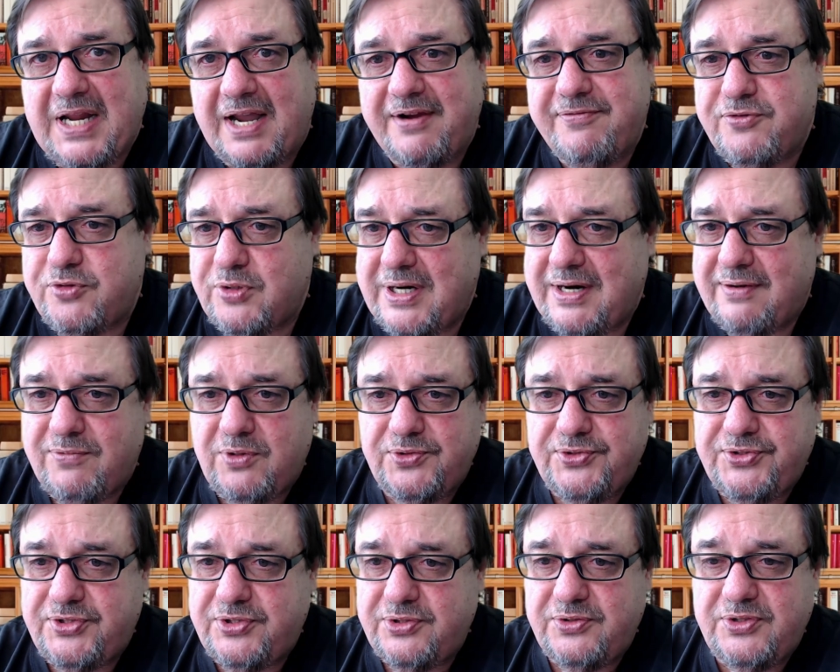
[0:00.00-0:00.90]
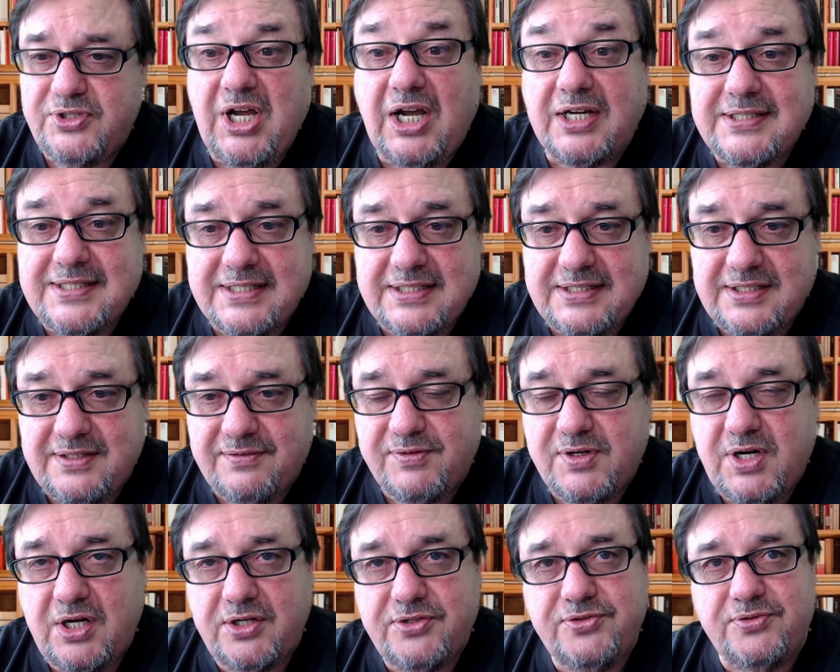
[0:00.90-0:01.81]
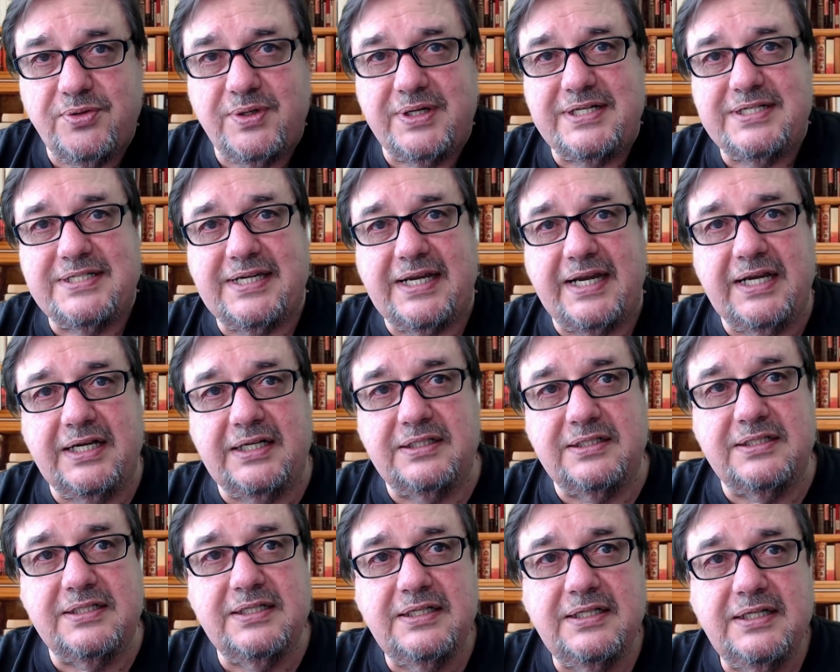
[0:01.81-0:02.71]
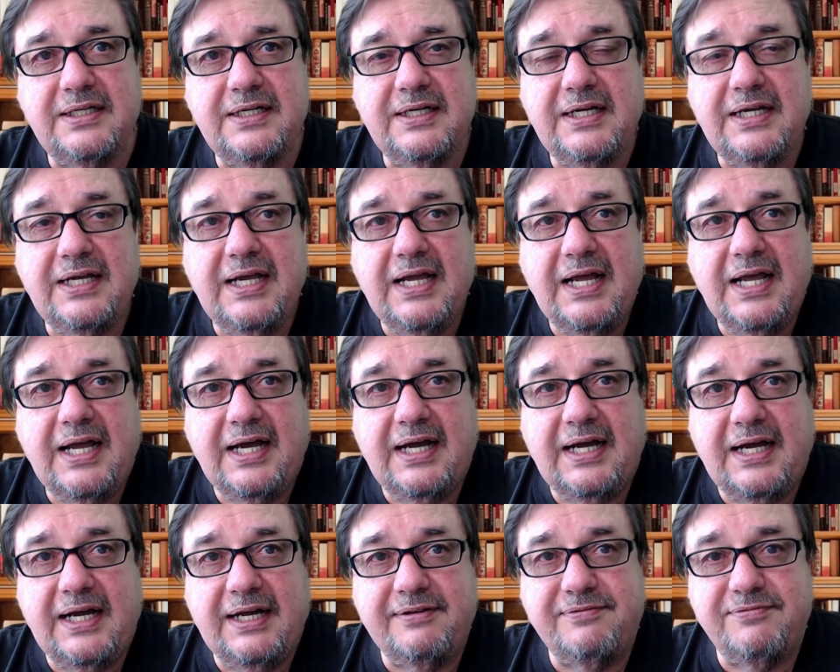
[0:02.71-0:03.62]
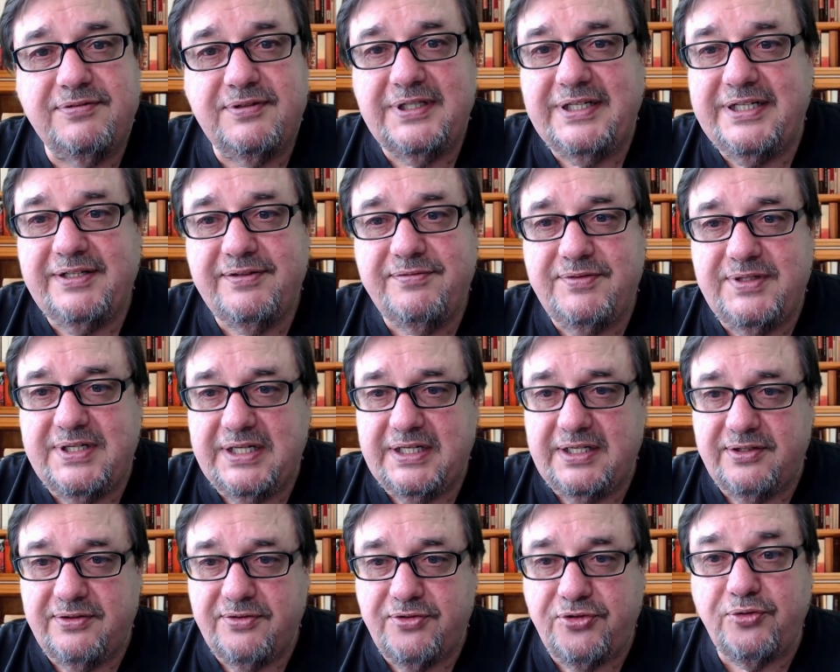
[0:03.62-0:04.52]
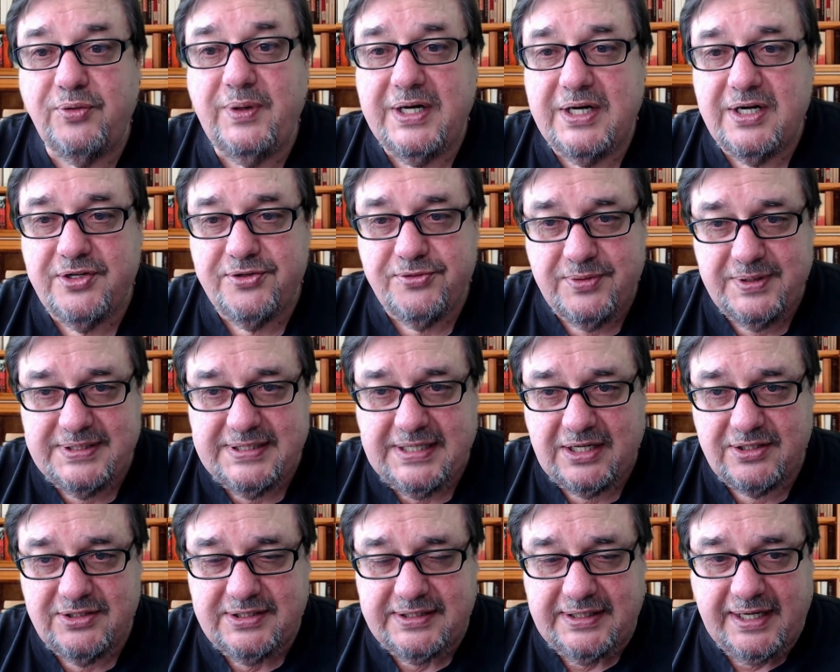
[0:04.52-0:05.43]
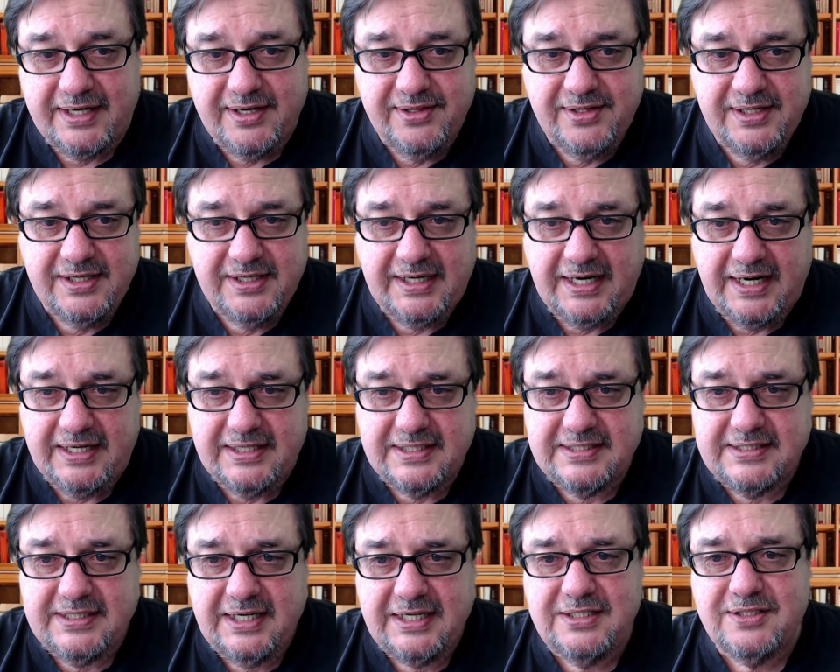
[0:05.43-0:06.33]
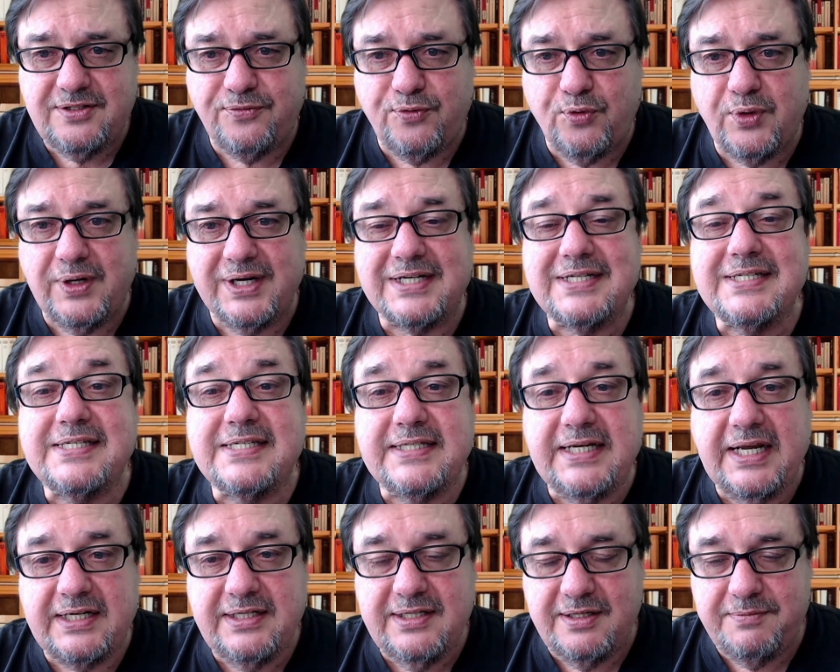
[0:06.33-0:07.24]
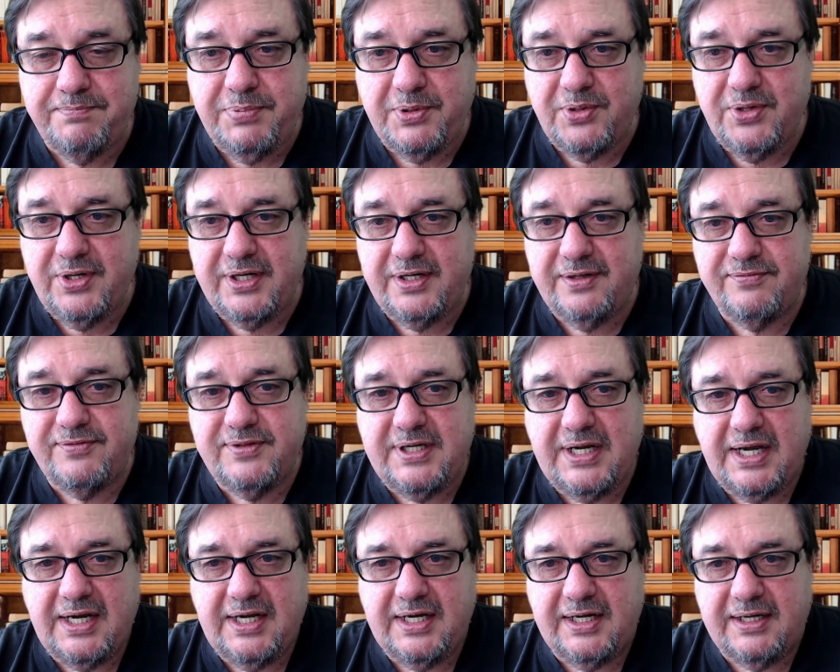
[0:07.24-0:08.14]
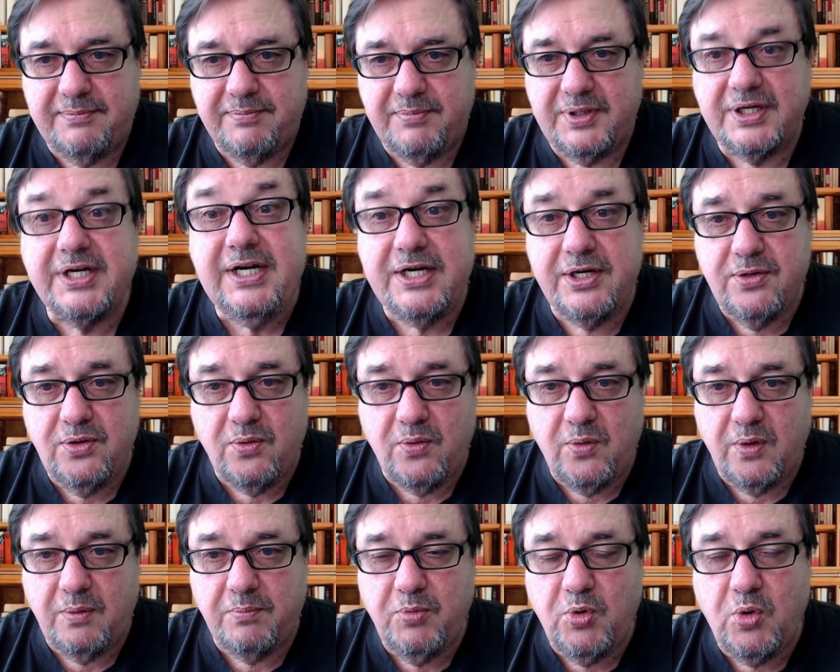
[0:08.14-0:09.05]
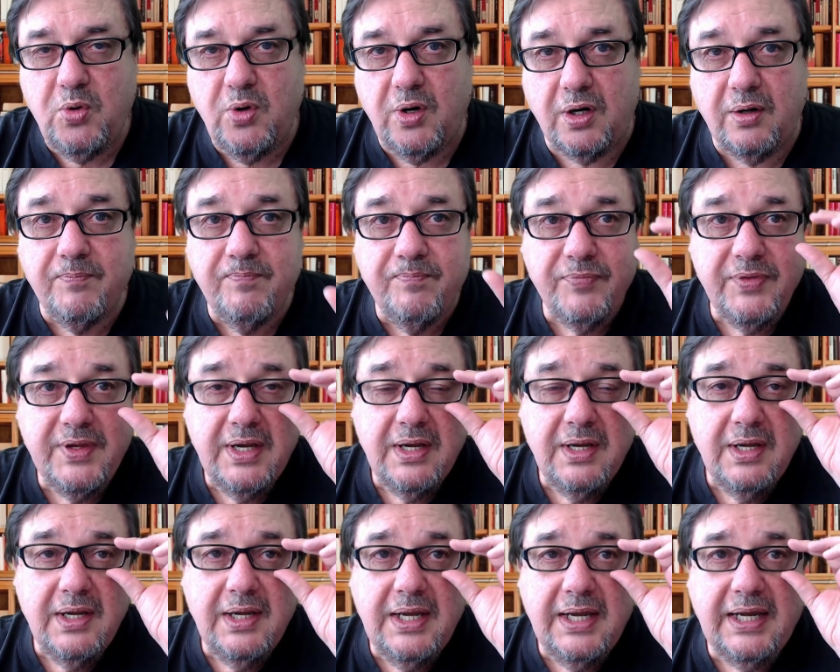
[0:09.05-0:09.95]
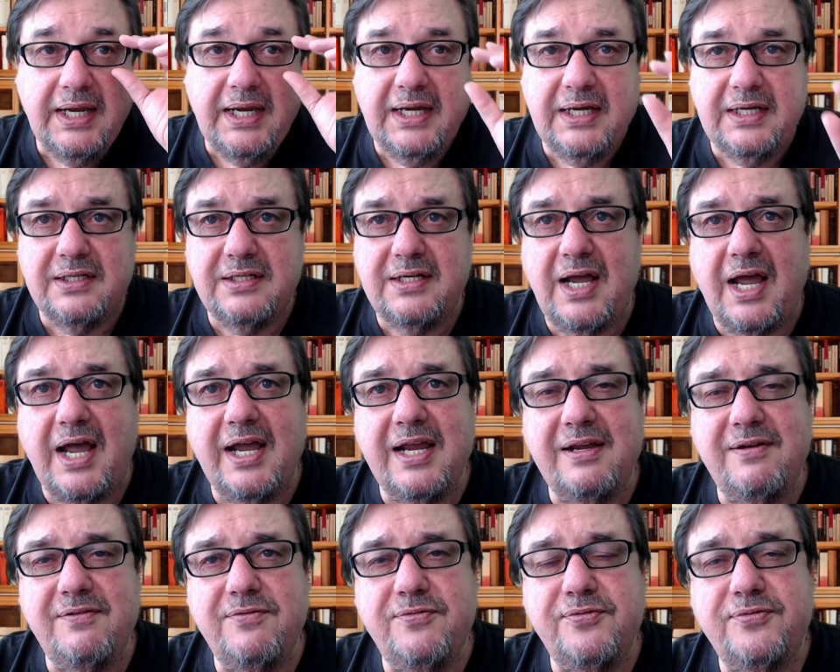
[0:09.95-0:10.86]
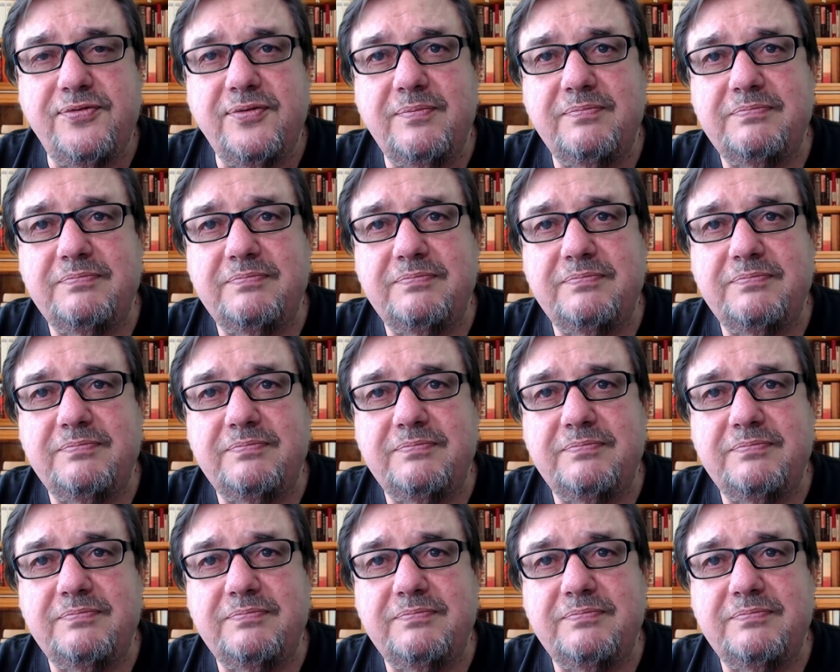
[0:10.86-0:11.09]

traveled to dozens of countries, and I've lived in 3 countries outside of the United States for an extended period of time, a year or more. And I have